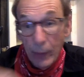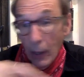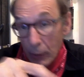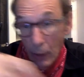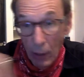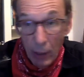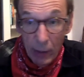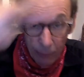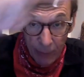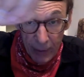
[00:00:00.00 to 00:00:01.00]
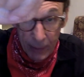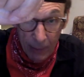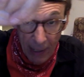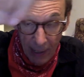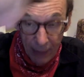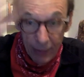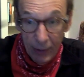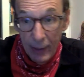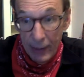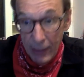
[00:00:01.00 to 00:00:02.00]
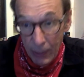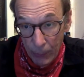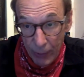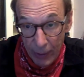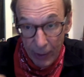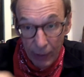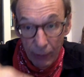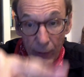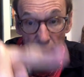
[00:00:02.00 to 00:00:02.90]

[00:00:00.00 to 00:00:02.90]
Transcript: along this path equal the integral